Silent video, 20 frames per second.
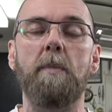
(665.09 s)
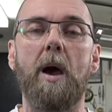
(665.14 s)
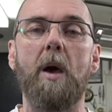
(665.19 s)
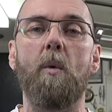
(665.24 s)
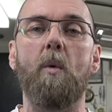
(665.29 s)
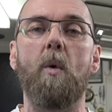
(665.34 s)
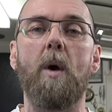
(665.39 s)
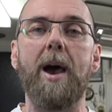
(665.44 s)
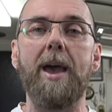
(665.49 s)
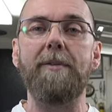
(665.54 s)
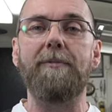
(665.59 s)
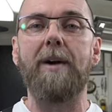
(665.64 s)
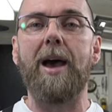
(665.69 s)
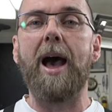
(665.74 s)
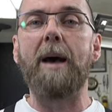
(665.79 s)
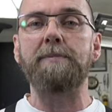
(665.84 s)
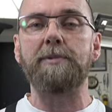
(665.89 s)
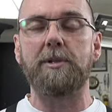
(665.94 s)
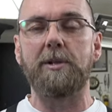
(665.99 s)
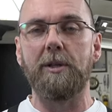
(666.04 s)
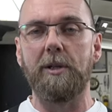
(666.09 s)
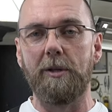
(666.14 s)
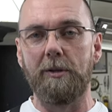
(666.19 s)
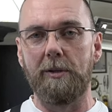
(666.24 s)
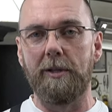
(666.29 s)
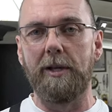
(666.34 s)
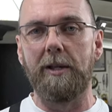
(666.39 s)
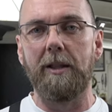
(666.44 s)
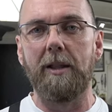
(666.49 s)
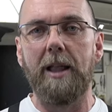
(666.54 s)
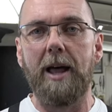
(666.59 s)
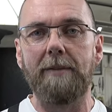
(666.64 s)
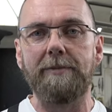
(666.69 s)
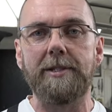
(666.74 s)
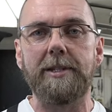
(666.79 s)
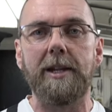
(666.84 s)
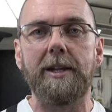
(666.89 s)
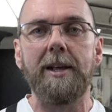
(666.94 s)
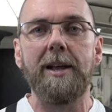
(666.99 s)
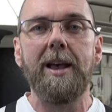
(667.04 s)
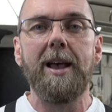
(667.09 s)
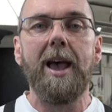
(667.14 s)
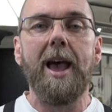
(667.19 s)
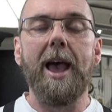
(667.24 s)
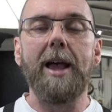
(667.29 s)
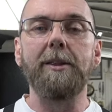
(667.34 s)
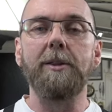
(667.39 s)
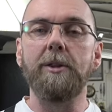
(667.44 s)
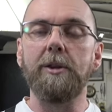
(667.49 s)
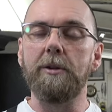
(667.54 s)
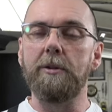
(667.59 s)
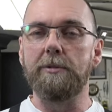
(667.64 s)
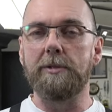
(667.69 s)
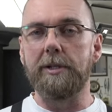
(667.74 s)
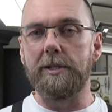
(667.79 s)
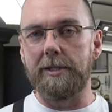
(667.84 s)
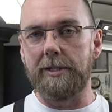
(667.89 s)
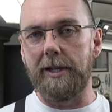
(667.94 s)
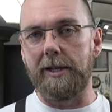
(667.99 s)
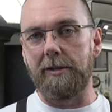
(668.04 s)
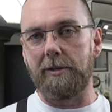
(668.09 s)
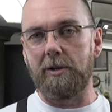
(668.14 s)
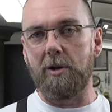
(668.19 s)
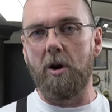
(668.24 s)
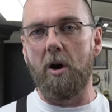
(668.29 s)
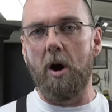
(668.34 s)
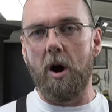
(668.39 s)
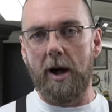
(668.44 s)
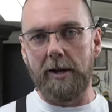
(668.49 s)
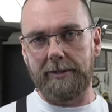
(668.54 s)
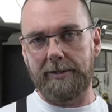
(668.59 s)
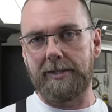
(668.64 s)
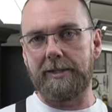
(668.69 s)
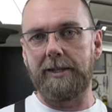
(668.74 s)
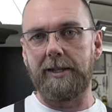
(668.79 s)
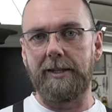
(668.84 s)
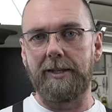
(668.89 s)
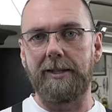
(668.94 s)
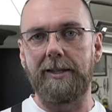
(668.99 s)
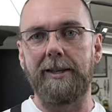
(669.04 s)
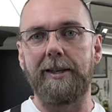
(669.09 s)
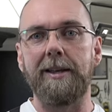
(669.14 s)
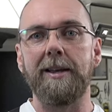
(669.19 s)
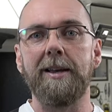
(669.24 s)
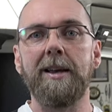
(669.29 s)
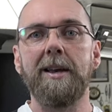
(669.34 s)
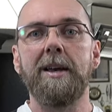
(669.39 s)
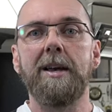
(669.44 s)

My wife absolutely loves it and uses it constantly.